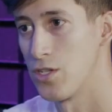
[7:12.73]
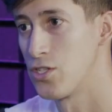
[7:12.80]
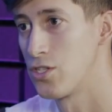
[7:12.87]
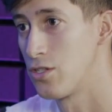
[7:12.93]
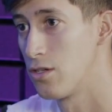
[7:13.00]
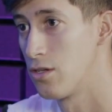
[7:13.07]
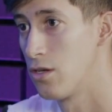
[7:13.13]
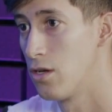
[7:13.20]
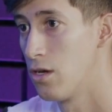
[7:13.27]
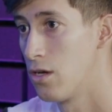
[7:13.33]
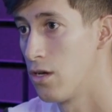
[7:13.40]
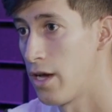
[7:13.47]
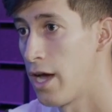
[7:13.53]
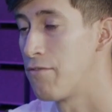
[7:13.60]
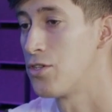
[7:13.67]
you have a dealership.
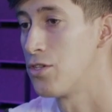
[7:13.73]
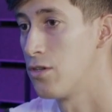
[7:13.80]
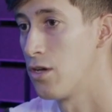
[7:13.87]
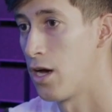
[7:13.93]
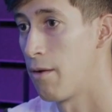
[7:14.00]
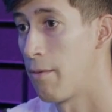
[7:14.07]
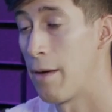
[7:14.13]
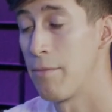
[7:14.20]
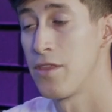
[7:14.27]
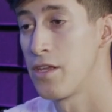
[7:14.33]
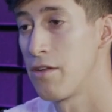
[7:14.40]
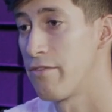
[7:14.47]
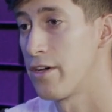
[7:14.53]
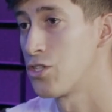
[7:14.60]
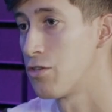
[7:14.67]
i am uh,
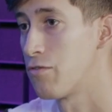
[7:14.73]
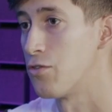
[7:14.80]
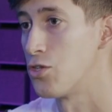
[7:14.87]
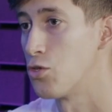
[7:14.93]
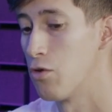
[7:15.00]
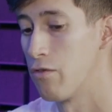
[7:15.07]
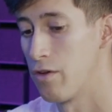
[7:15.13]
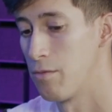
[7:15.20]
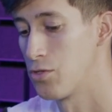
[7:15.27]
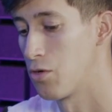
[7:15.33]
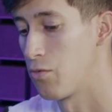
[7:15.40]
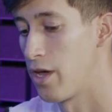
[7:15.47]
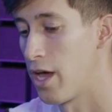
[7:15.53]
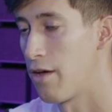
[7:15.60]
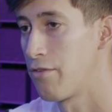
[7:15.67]
the investor for two of them.
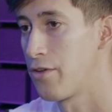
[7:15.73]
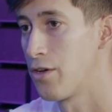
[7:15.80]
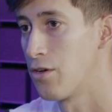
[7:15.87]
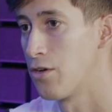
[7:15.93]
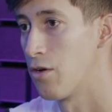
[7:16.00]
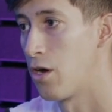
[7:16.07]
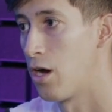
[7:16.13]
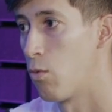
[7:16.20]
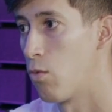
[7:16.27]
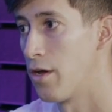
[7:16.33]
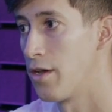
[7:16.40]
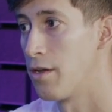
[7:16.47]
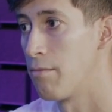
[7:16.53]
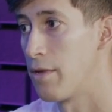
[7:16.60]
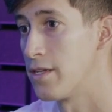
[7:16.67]
So we have here uh,
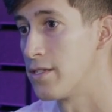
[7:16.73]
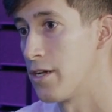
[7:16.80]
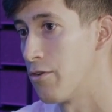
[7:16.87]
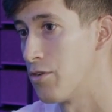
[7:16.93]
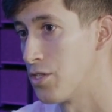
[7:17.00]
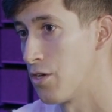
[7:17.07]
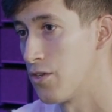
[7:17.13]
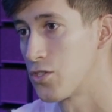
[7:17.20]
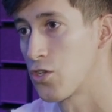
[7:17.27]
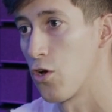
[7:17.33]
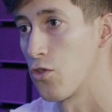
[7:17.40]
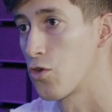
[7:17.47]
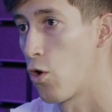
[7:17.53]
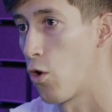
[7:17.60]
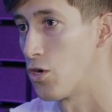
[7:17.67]
one in Mesa, Arizona. It's
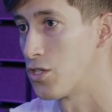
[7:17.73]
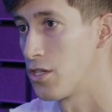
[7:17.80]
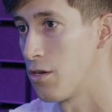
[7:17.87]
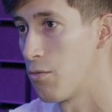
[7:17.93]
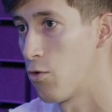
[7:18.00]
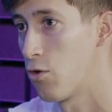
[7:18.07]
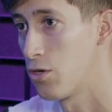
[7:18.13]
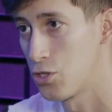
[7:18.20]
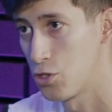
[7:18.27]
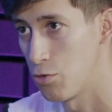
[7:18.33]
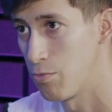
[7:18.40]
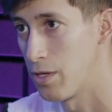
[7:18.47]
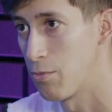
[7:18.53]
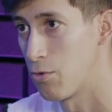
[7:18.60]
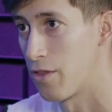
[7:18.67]
called Carson and More.
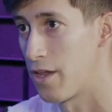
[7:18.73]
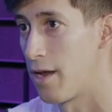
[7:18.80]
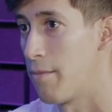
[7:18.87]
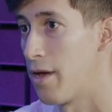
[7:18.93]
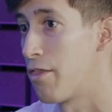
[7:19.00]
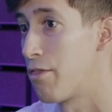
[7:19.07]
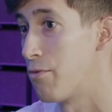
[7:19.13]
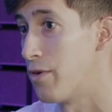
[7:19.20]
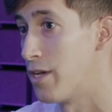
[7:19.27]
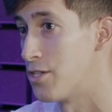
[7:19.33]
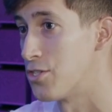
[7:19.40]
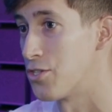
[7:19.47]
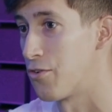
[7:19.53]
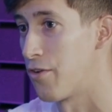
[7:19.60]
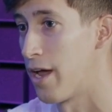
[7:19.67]
2 mm-hmm. people that I met through
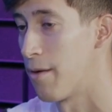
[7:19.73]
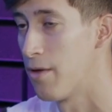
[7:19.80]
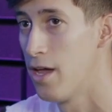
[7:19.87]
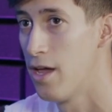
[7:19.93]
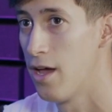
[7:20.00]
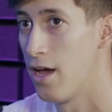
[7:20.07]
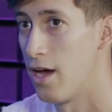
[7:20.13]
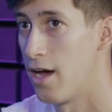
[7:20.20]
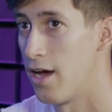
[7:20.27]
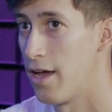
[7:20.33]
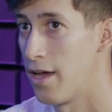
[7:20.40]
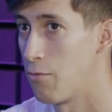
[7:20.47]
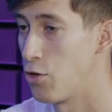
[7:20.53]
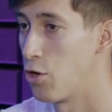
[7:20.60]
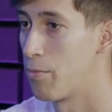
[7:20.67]
Instagram, uh,
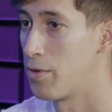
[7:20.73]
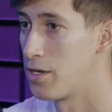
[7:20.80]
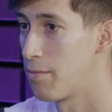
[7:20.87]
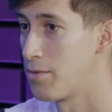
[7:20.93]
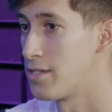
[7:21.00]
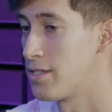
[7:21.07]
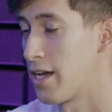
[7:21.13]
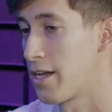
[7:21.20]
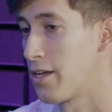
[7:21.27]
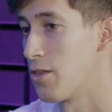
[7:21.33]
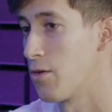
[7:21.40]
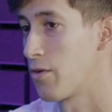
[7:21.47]
and we opened up a second